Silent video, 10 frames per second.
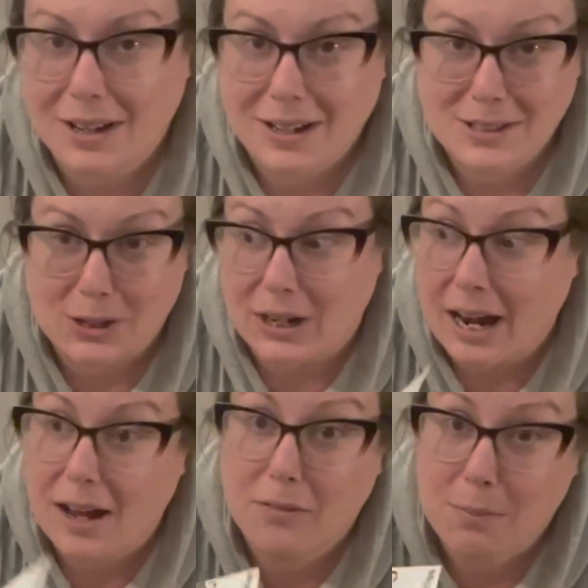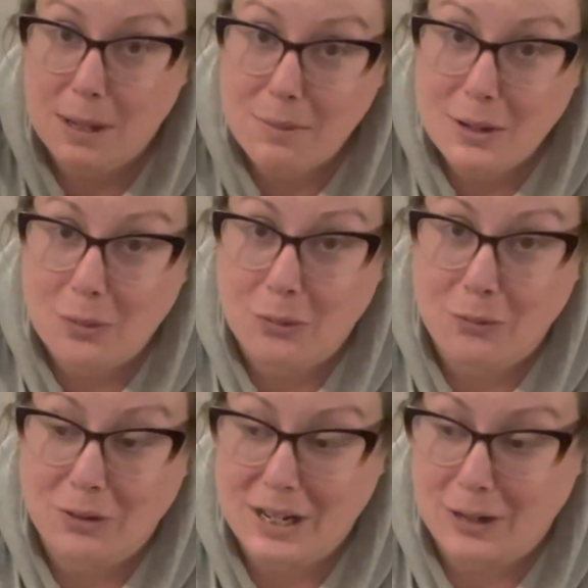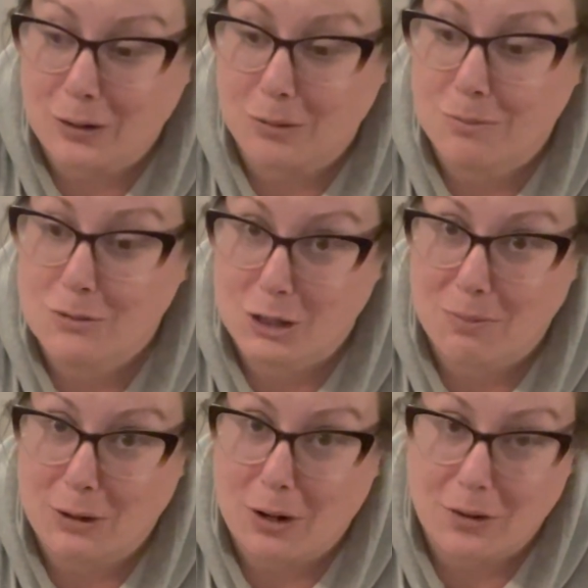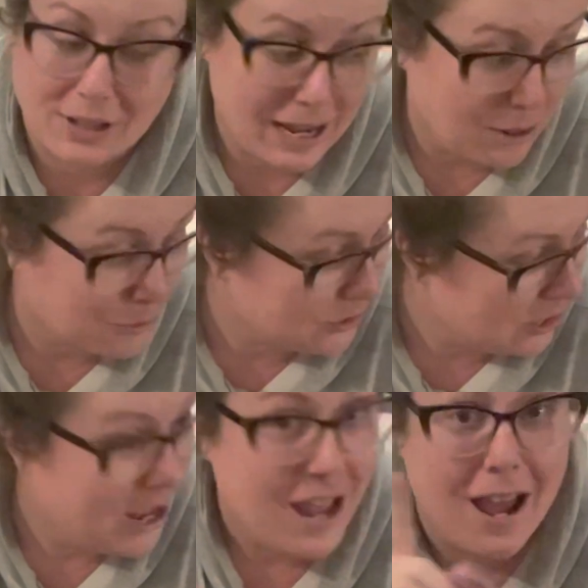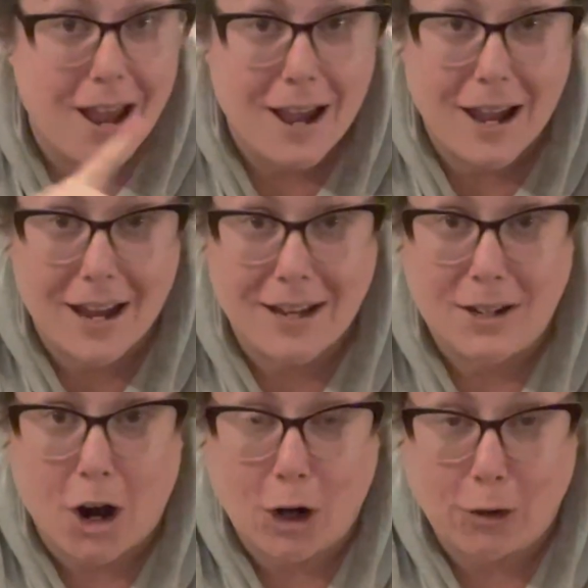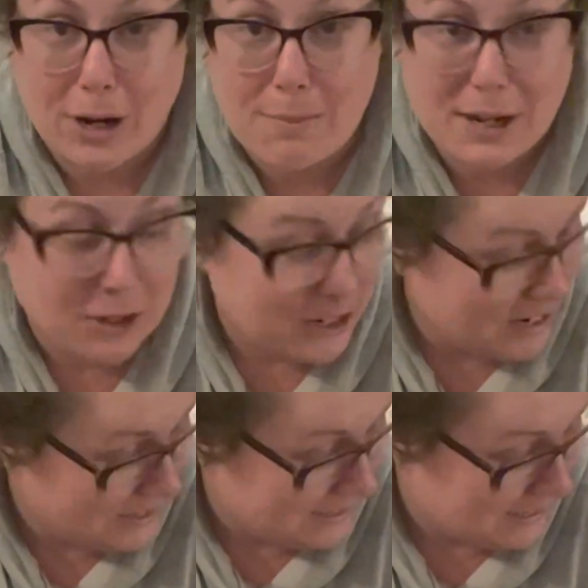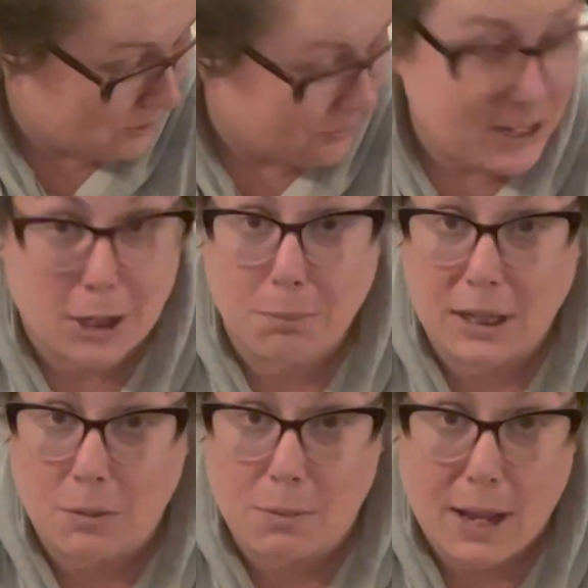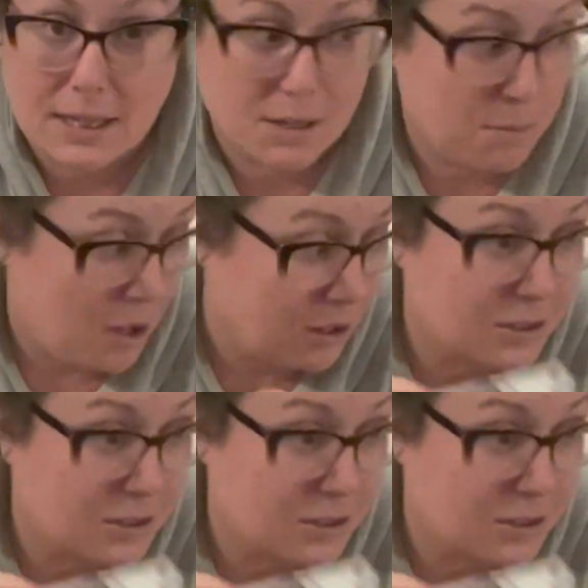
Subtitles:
Sorry, I have a baby goat over here jumping around on the couch, and our Great Pyrenees is over here playing with basketball.